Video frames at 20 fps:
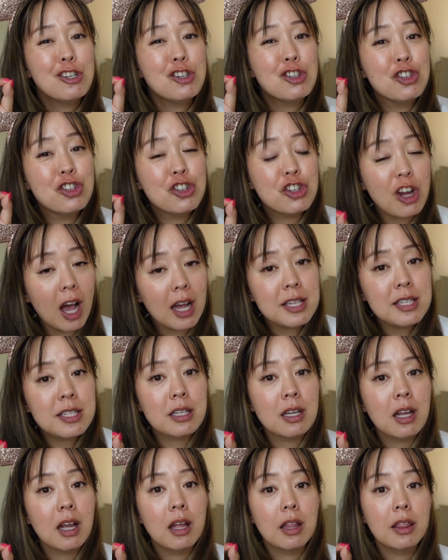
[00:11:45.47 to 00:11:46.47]

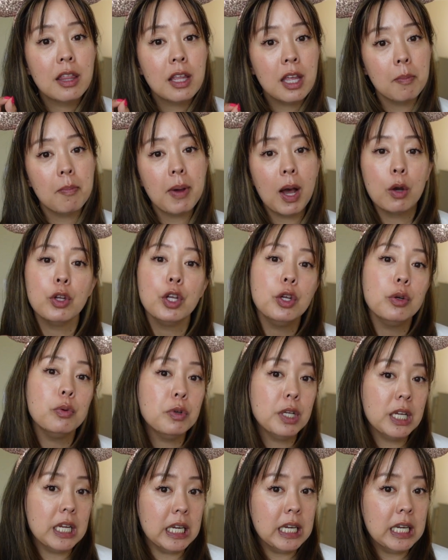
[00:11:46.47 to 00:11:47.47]
just the amount you
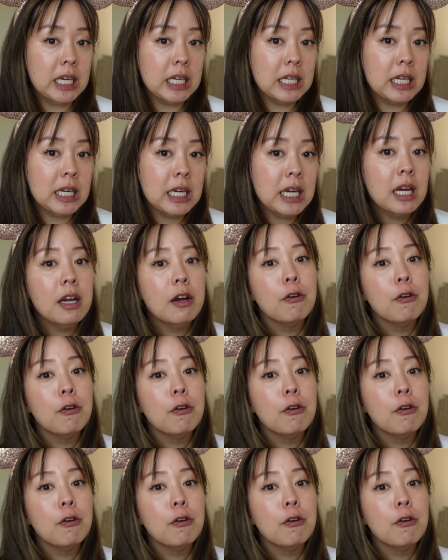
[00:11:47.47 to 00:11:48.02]
need